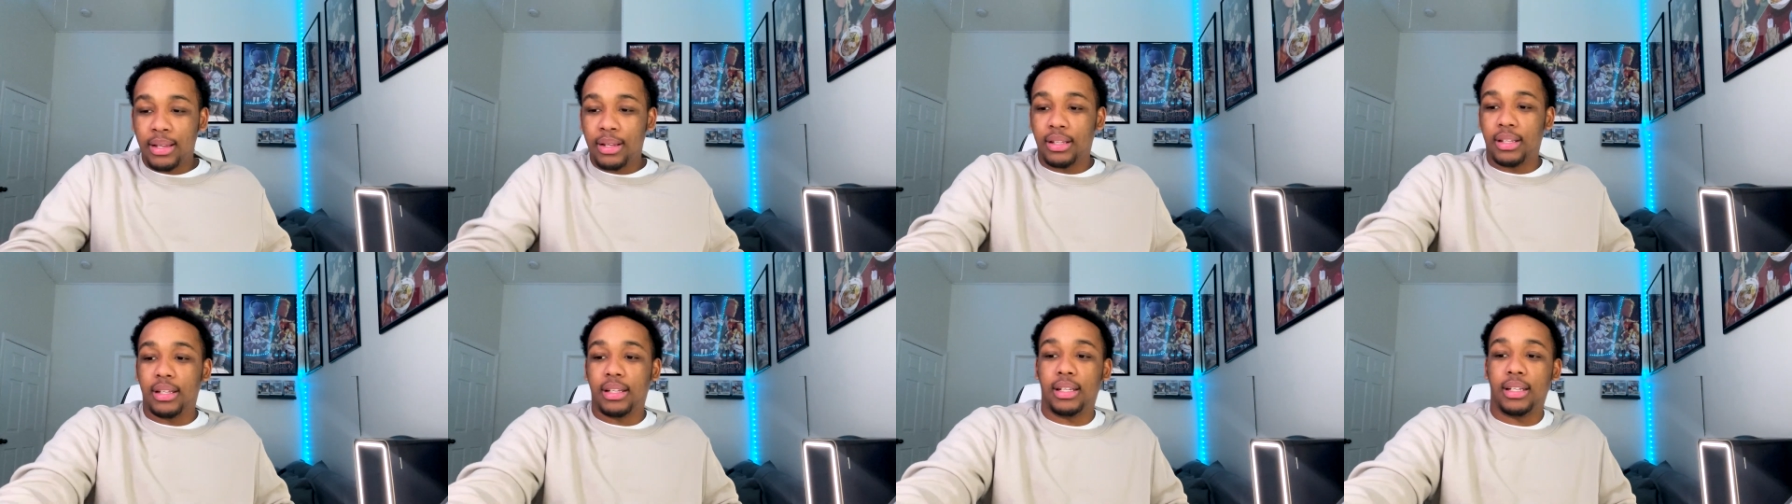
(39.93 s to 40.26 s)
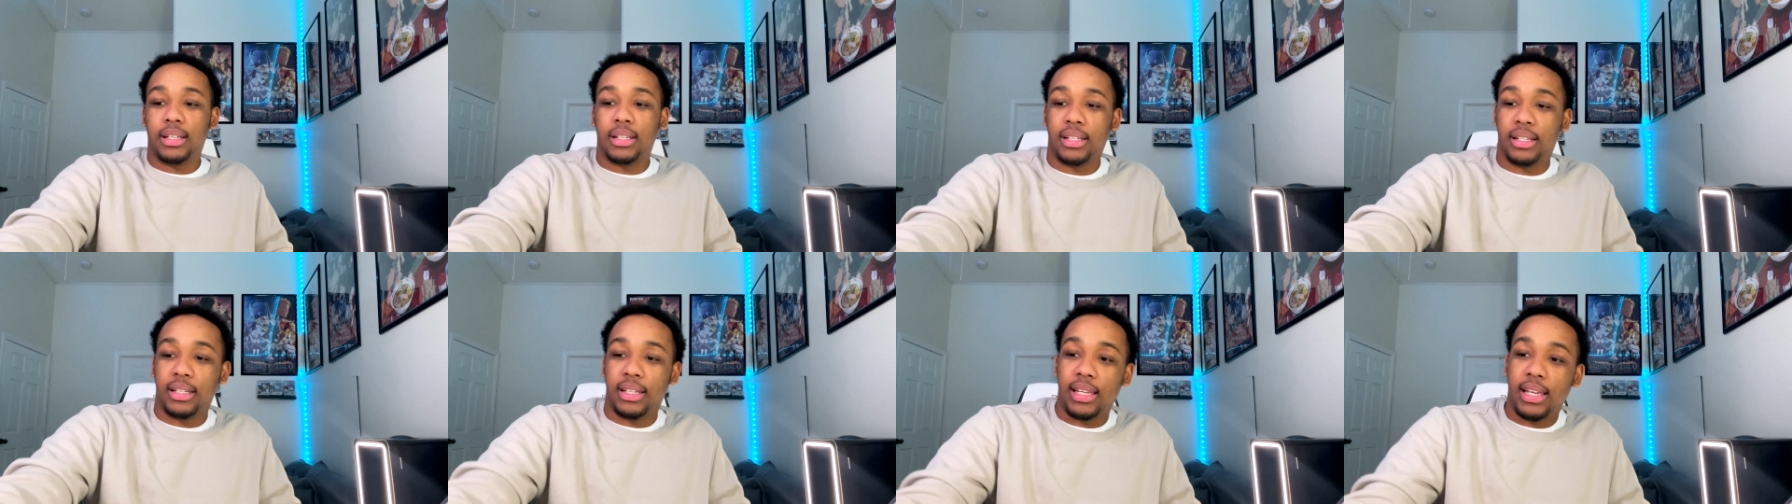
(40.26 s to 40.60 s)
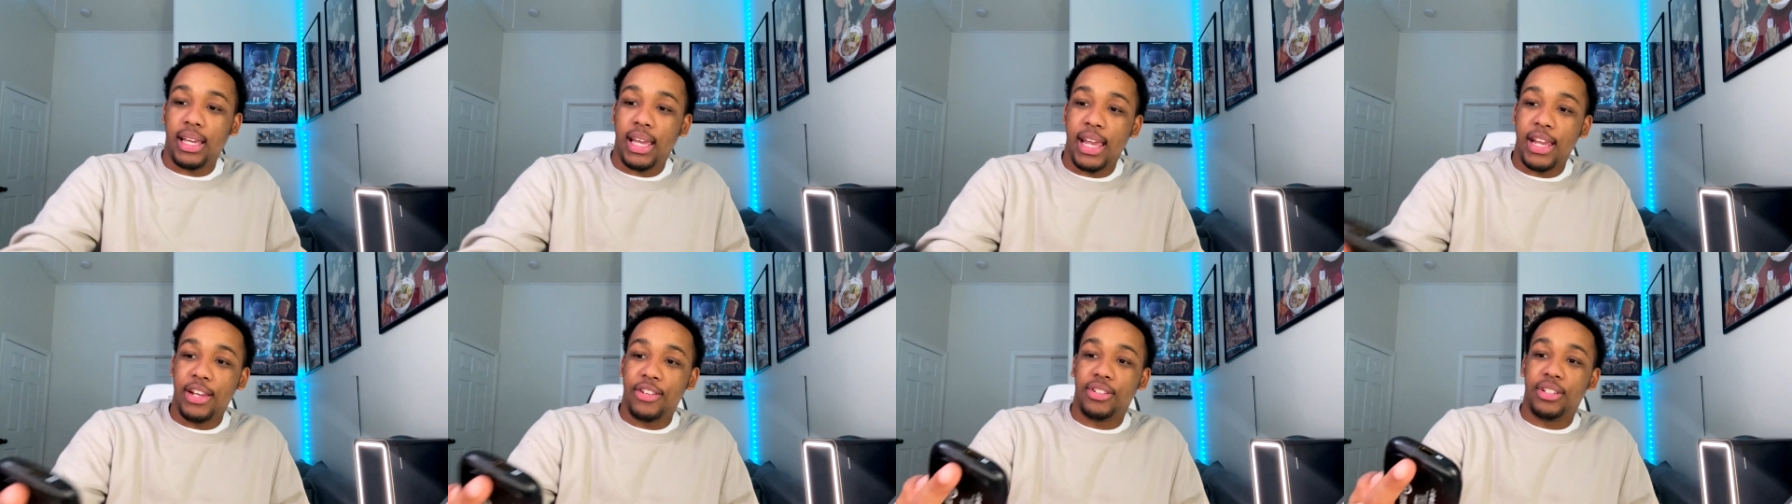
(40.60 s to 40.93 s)
the
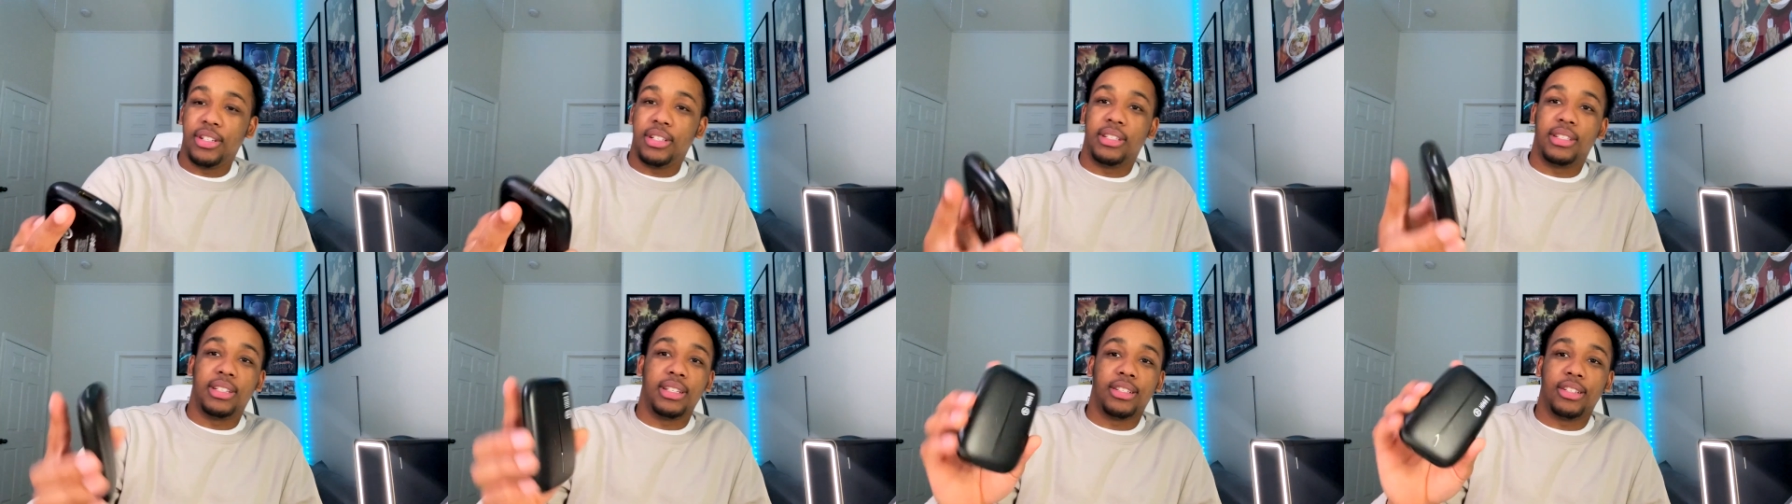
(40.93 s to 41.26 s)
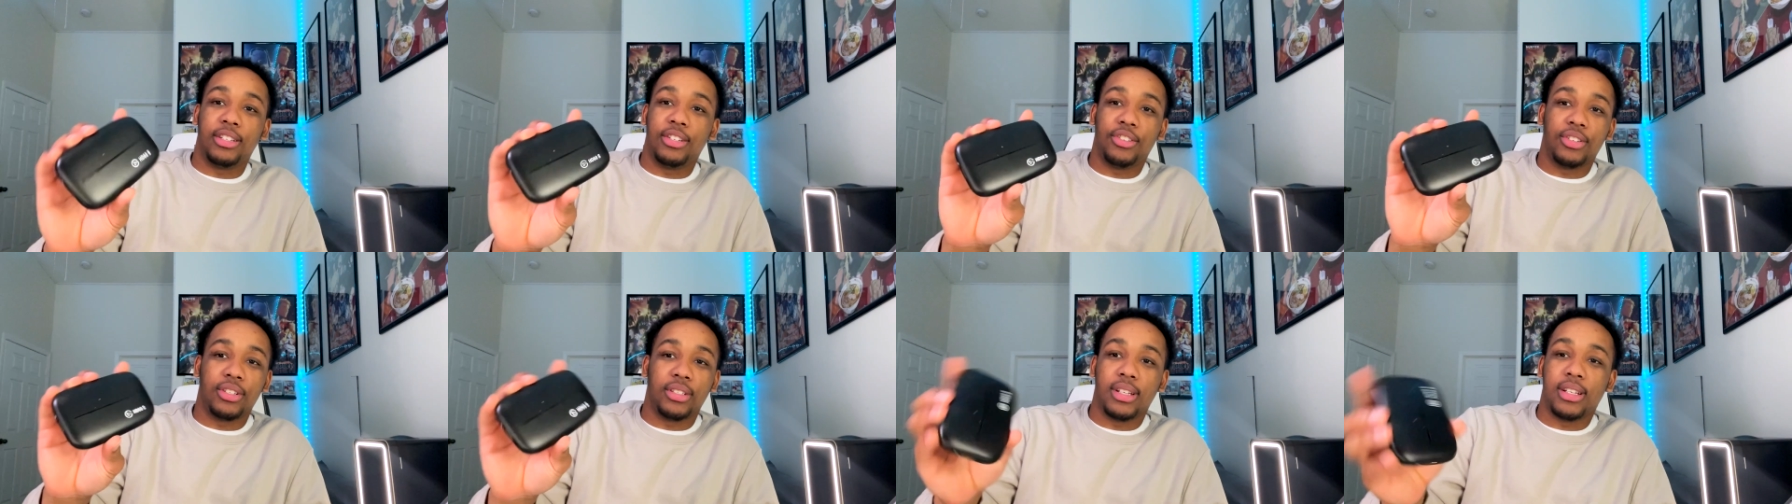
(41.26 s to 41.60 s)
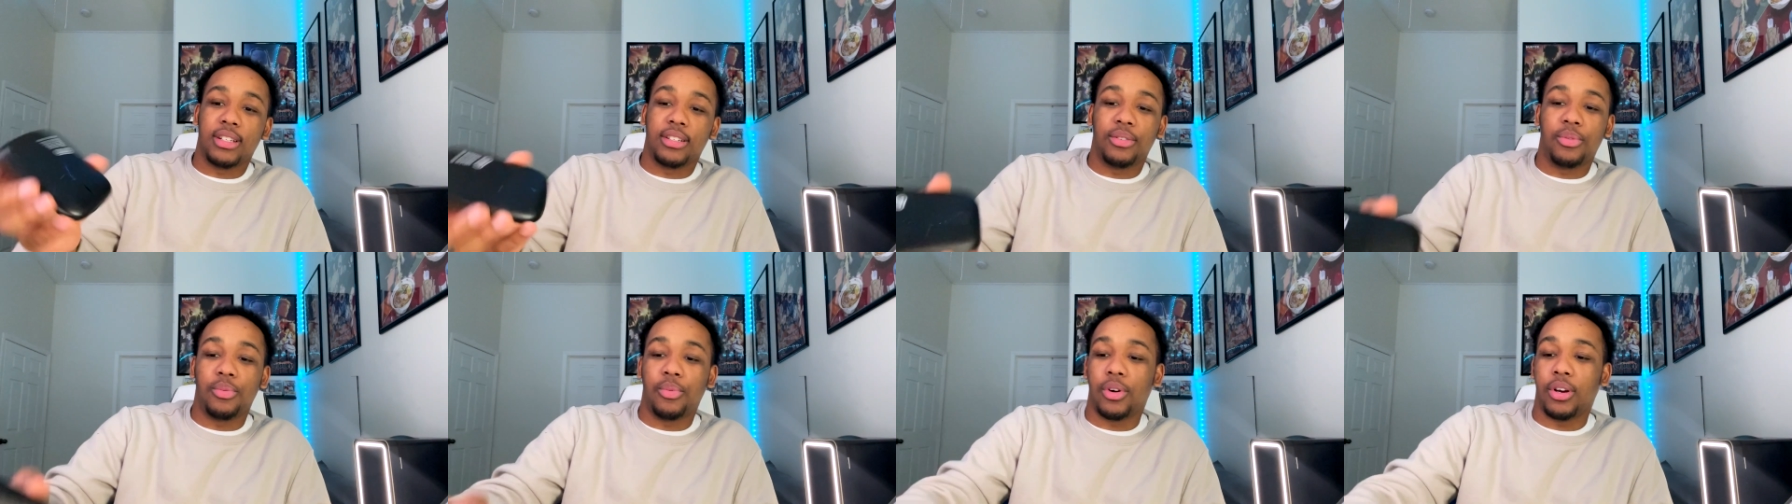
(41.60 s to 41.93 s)
HD60 just doesn't